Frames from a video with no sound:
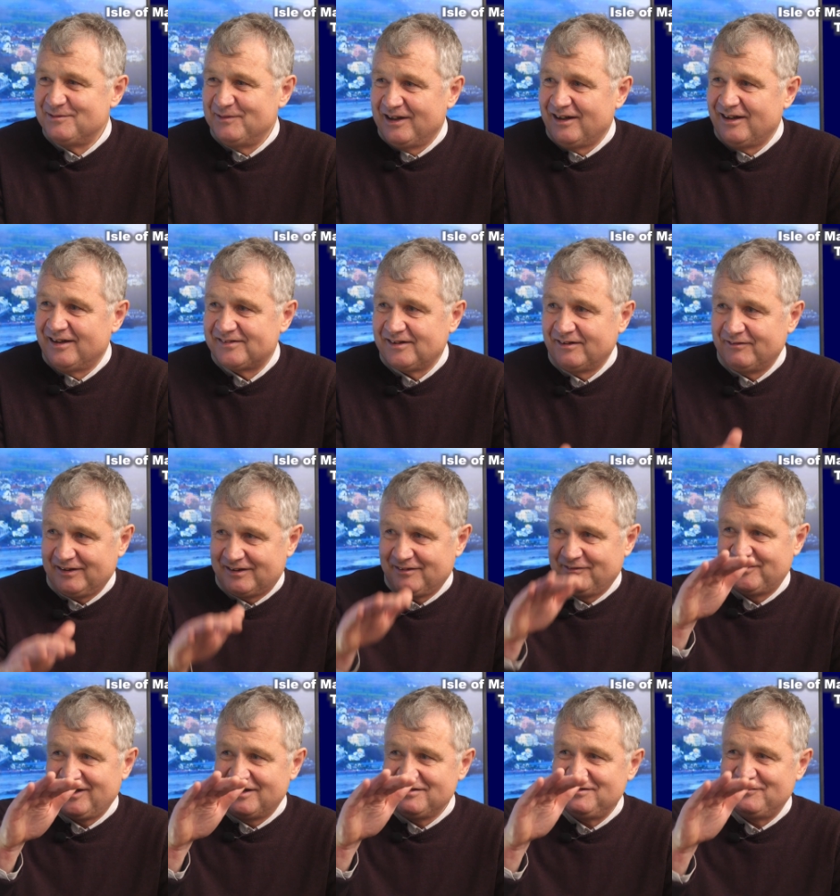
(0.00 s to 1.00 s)
to be asked. I've
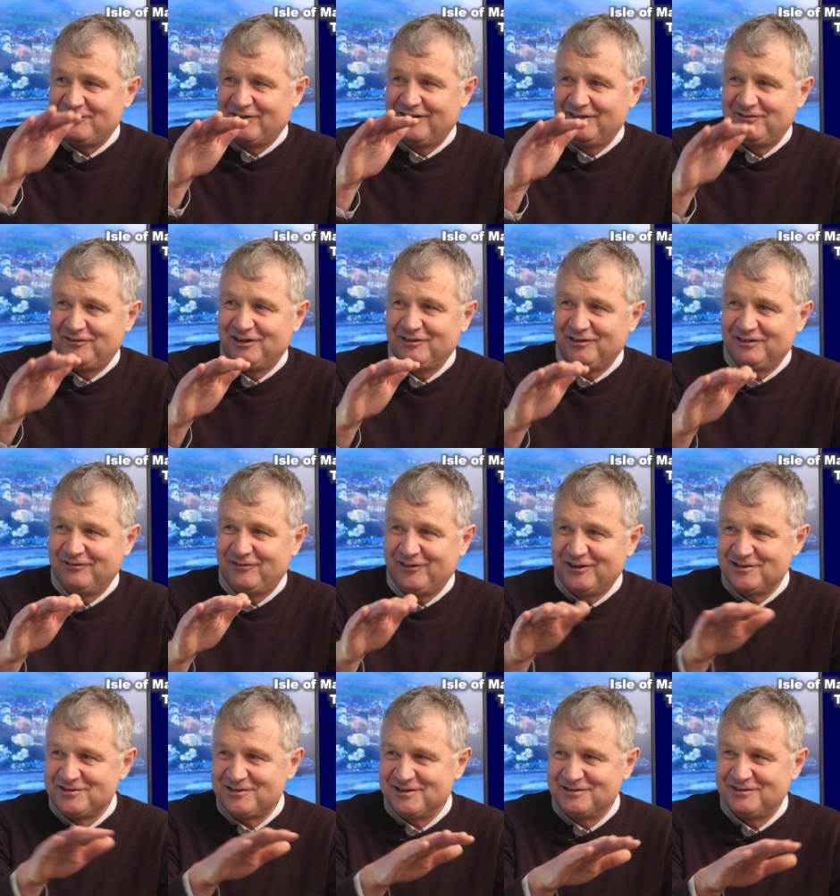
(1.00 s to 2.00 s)
identified for you in the
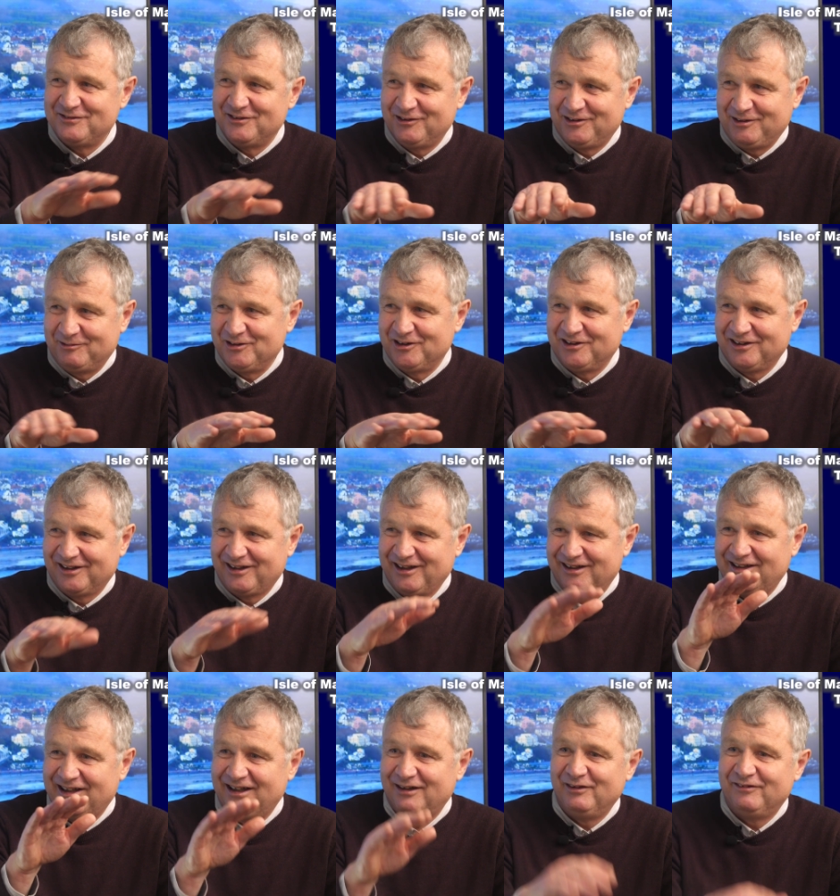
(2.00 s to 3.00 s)
first interview, and I'm doing it
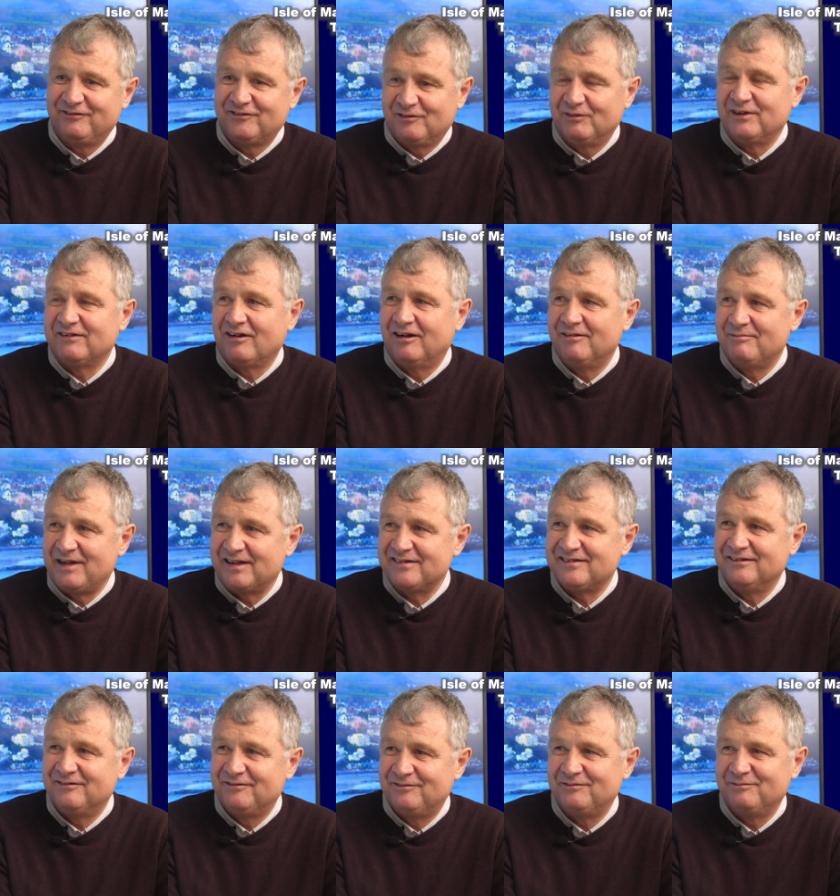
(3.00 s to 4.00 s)
again now. We've we've got a
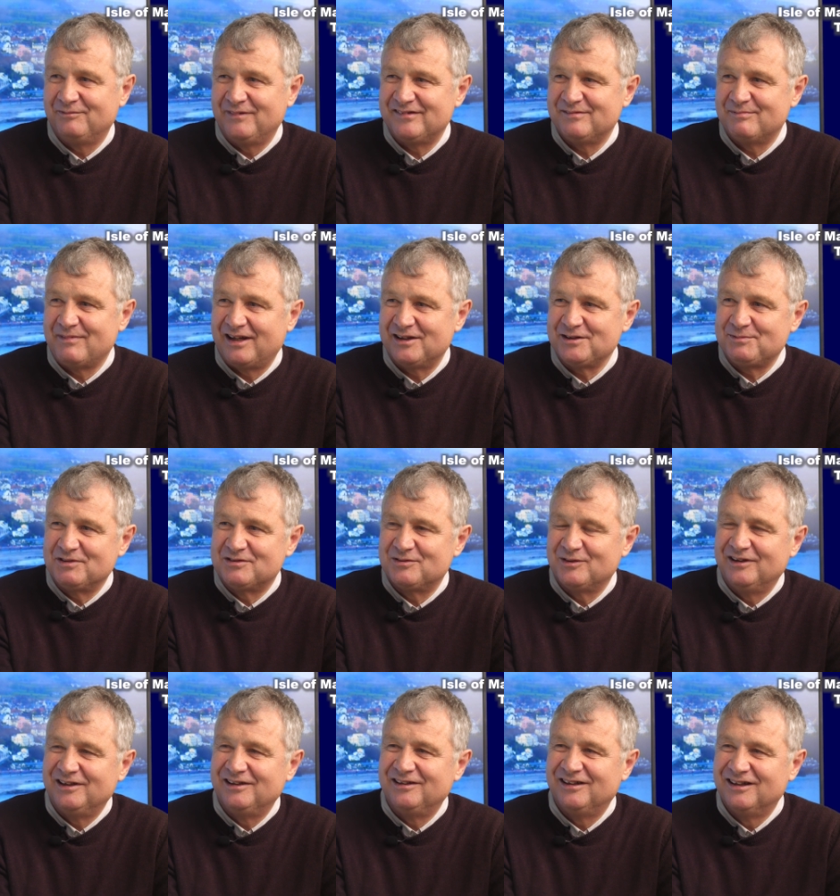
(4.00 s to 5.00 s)
massive yes. mismatch
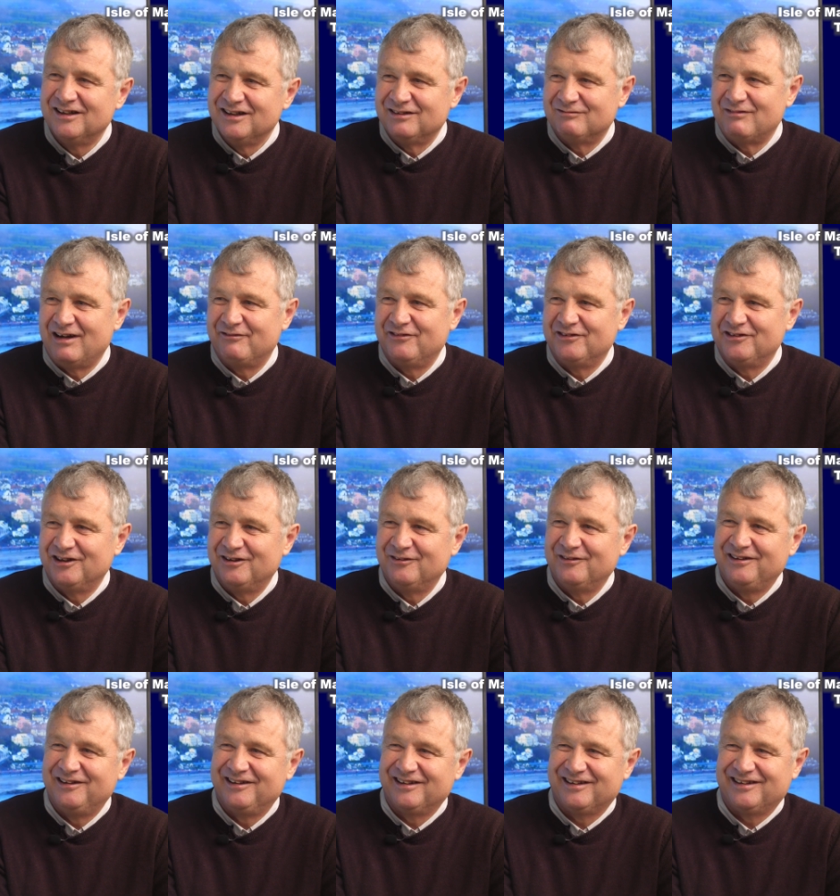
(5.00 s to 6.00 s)
between revenue
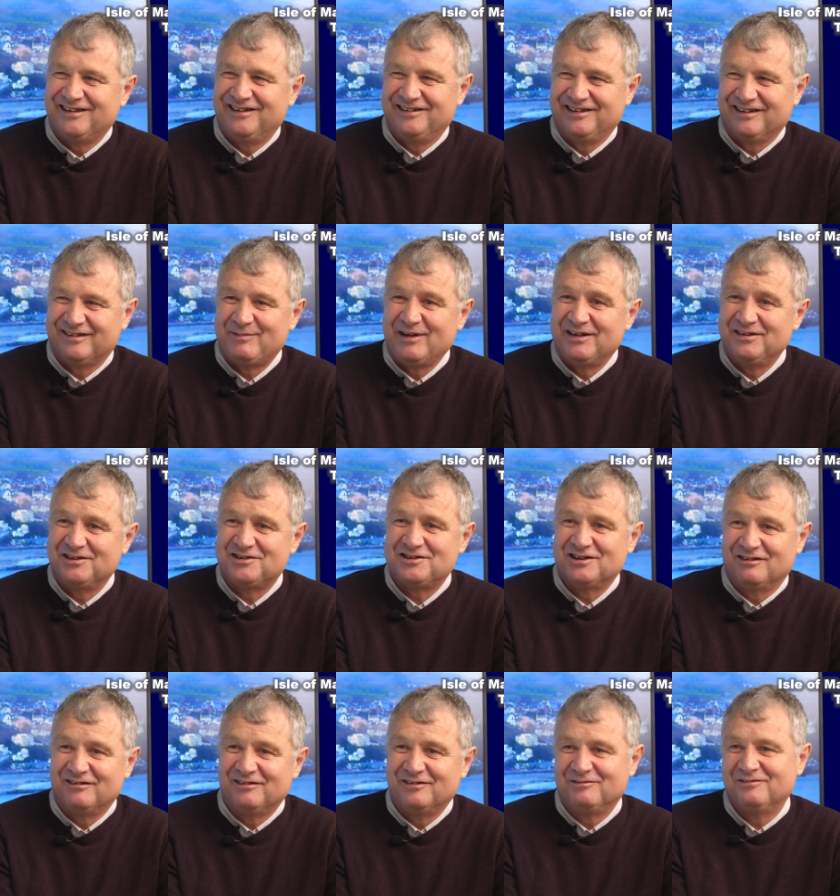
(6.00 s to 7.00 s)
and, and
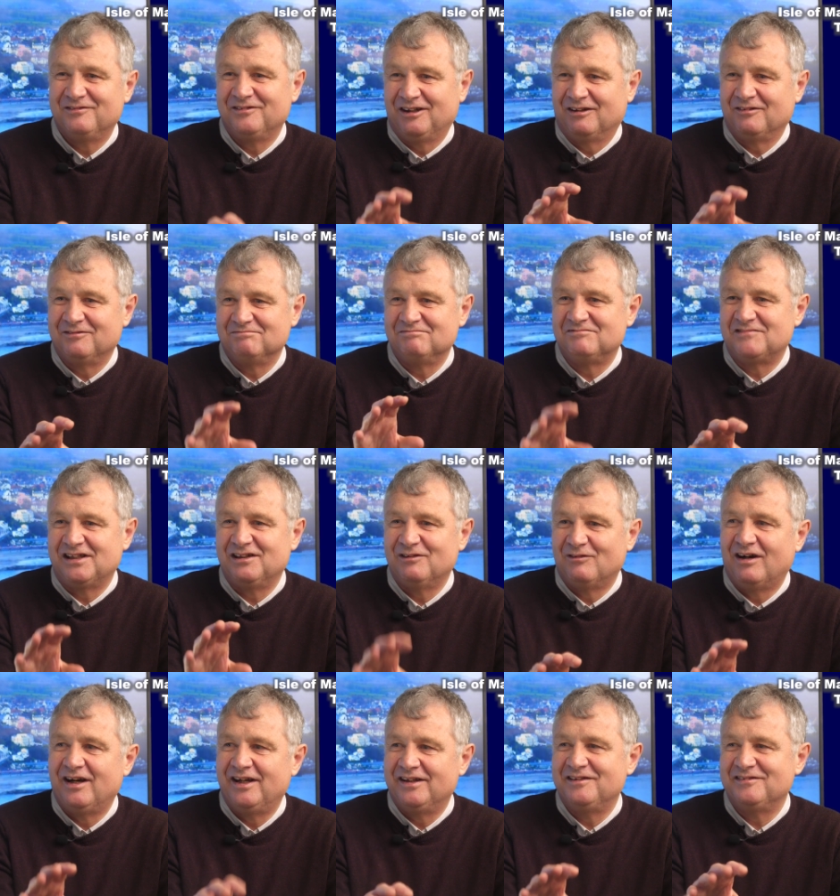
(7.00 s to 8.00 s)
expenditure. And you know,
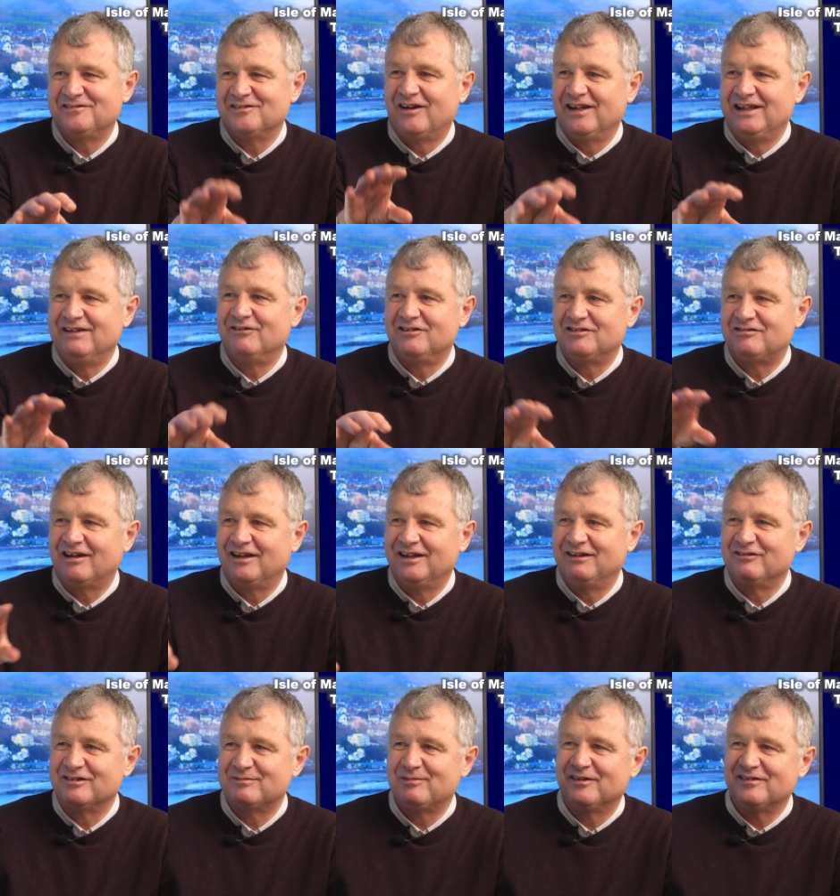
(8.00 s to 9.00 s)
DOI is not even
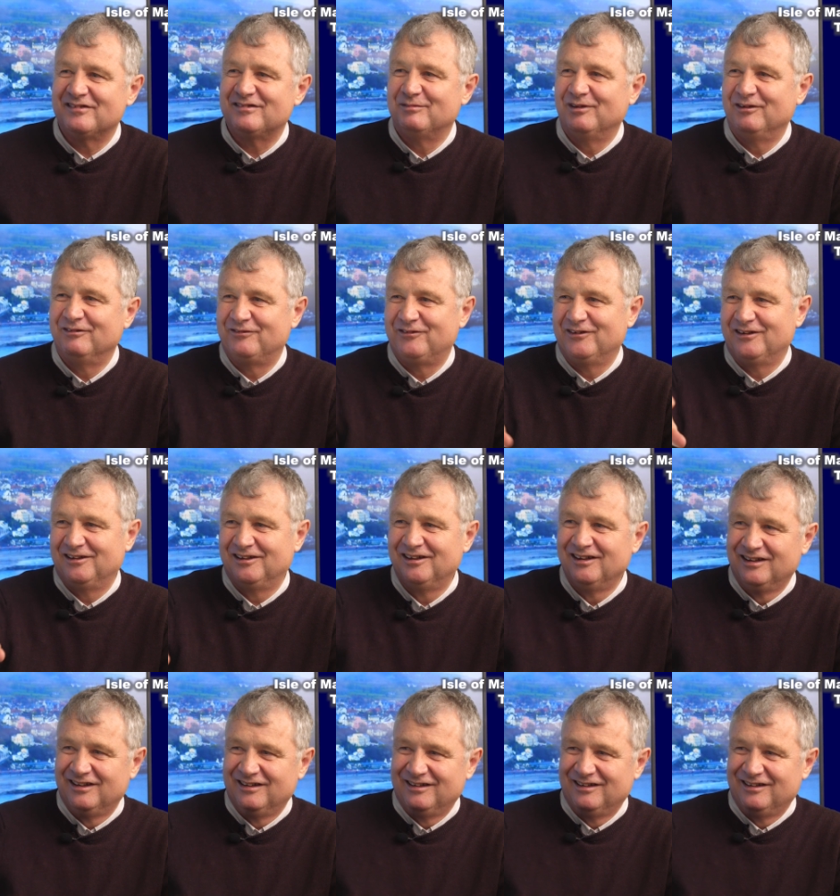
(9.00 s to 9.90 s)
directly responsible for